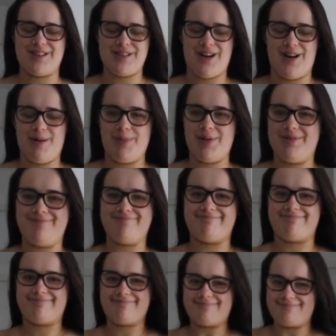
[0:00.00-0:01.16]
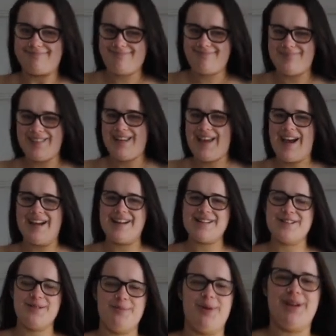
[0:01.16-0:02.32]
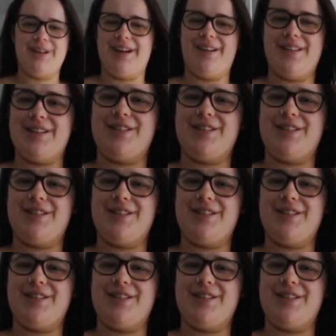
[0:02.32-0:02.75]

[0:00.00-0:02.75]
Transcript: top, I ended up pulling out